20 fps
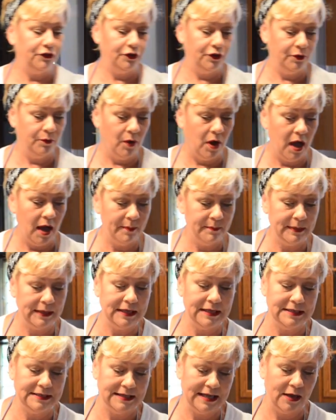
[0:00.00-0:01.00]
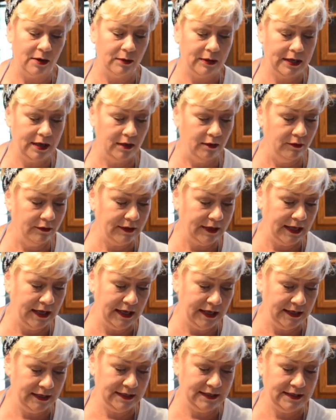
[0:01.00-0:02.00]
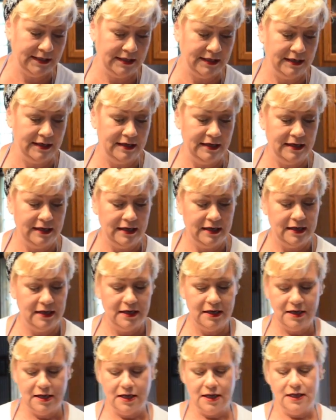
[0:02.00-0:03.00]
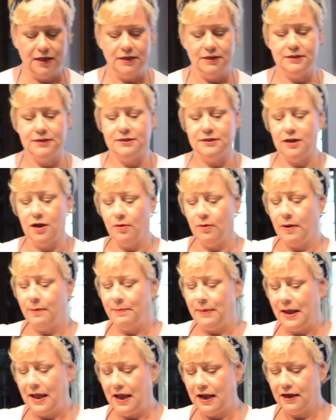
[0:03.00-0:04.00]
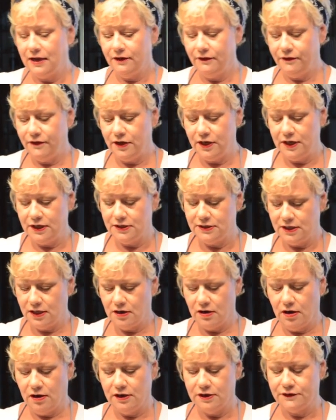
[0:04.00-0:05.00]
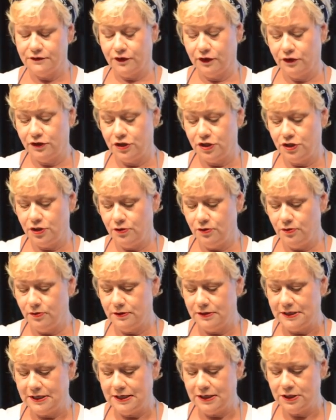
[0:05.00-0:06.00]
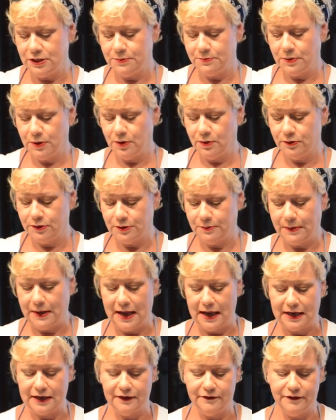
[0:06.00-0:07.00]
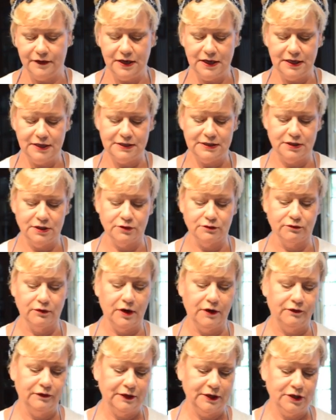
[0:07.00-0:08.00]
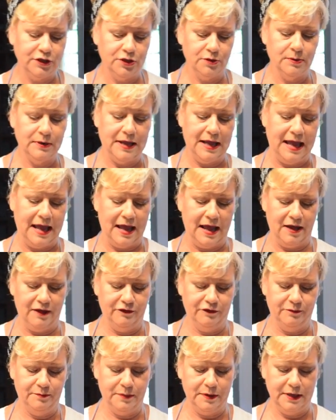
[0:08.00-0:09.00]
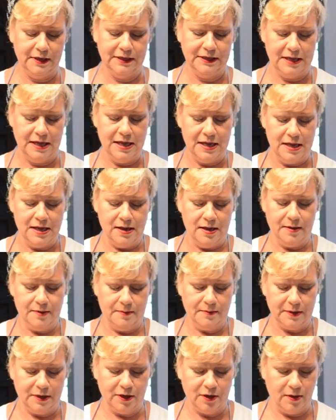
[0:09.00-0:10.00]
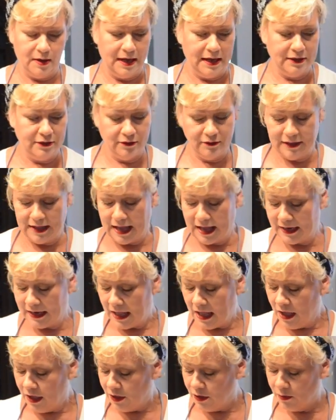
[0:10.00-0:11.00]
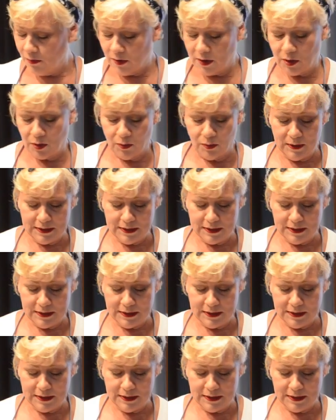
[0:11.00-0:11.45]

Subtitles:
too hot because that will kill the yeast. So a packet of yeast, it calls for 2 teaspoons. A packet of yeast is roughly 2.5, but I'm going to go ahead and do that. You want to